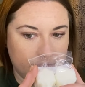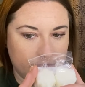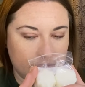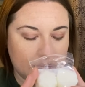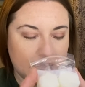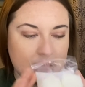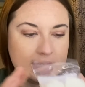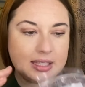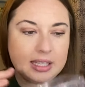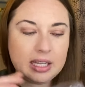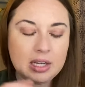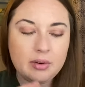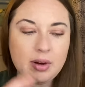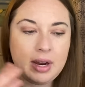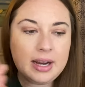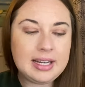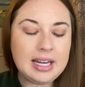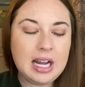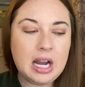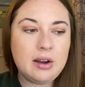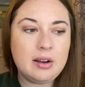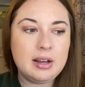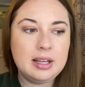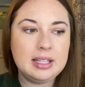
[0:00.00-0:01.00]
Because like right
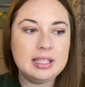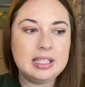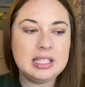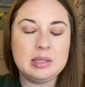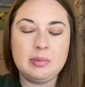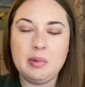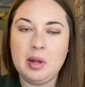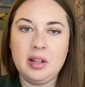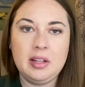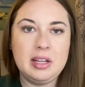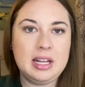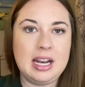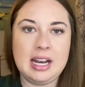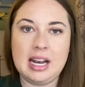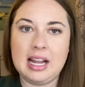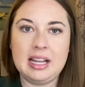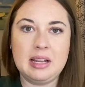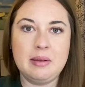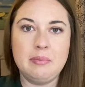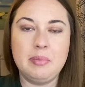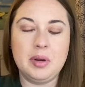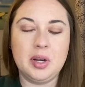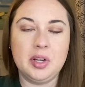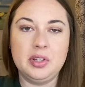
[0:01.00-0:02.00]
now I can smell it and I
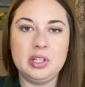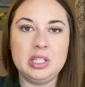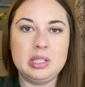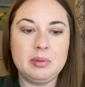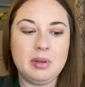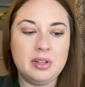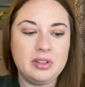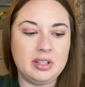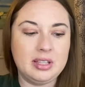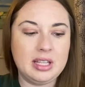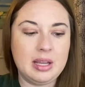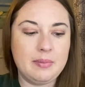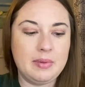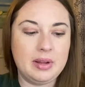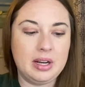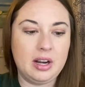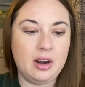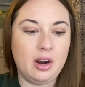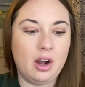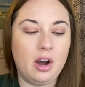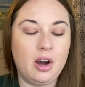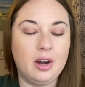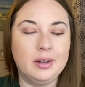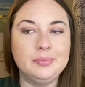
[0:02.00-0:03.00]
can barely smell the lemon at
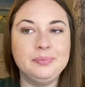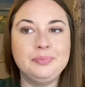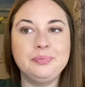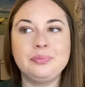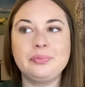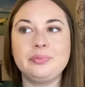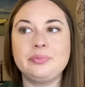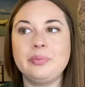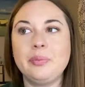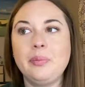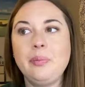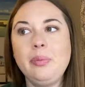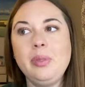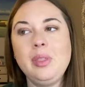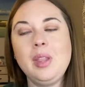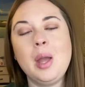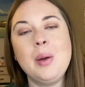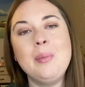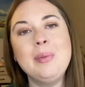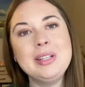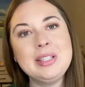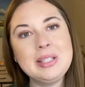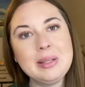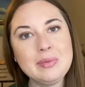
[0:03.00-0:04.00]
all.
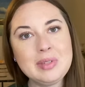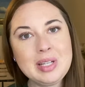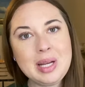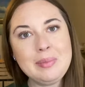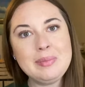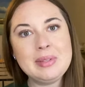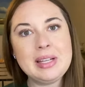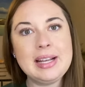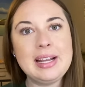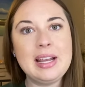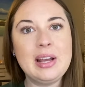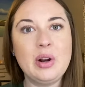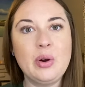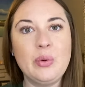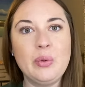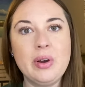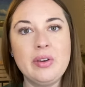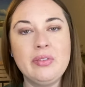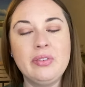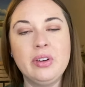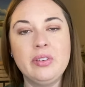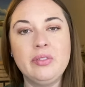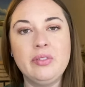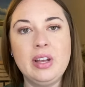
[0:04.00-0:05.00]
But sometimes I get a
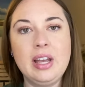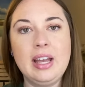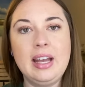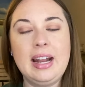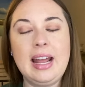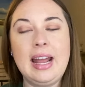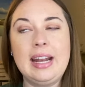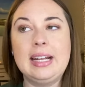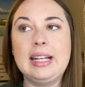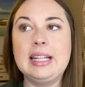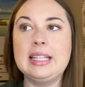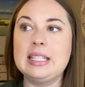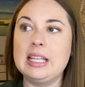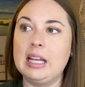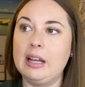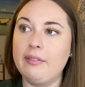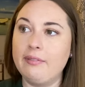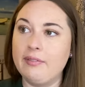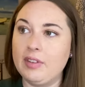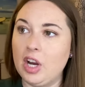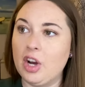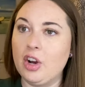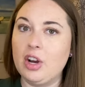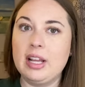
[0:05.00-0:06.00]
whiff of it and it's like
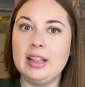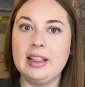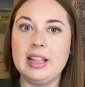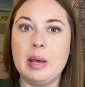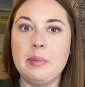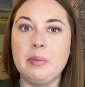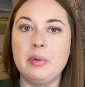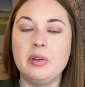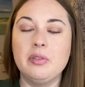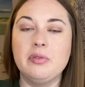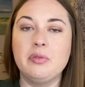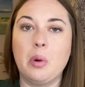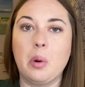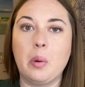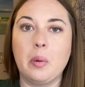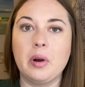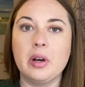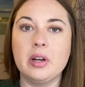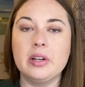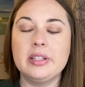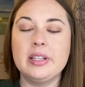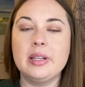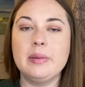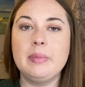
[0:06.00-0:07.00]
very lemon
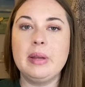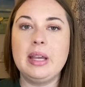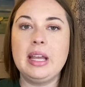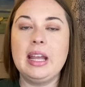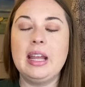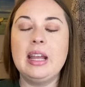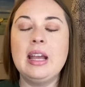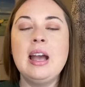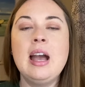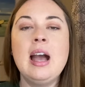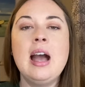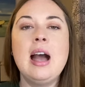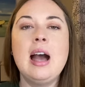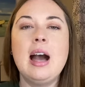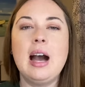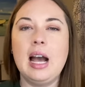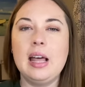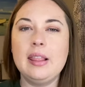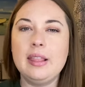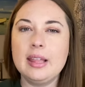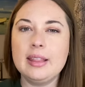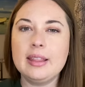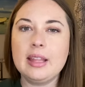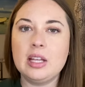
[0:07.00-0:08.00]
forward to me. I
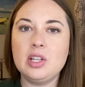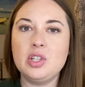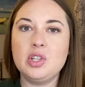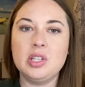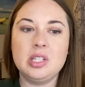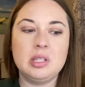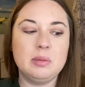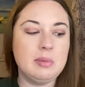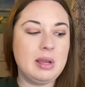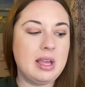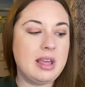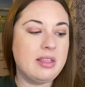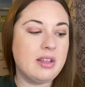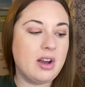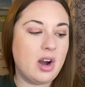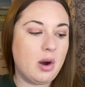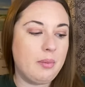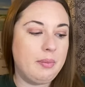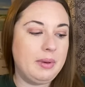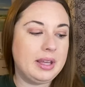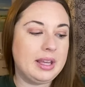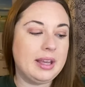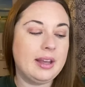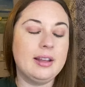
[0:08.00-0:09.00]
think that's just me though,
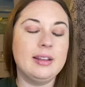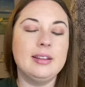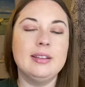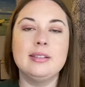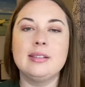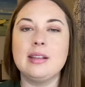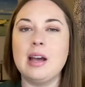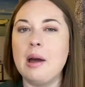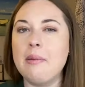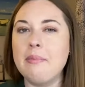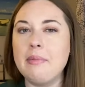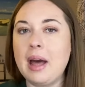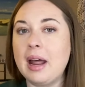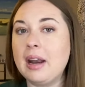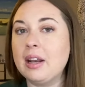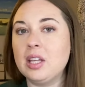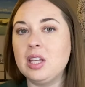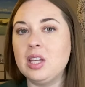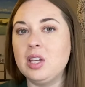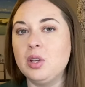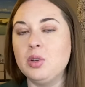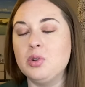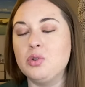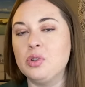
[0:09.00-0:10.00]
because I'm not a
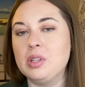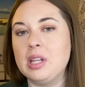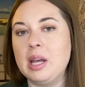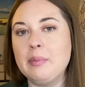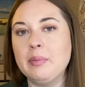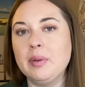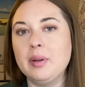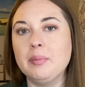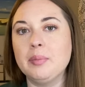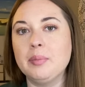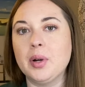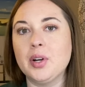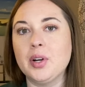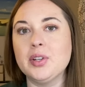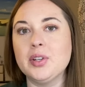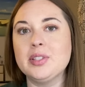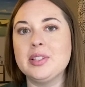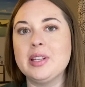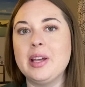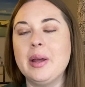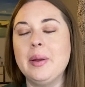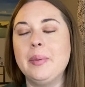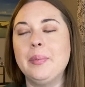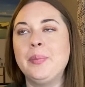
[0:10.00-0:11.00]
huge lemon
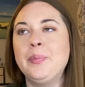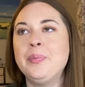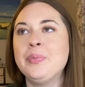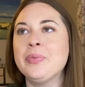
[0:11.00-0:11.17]
person.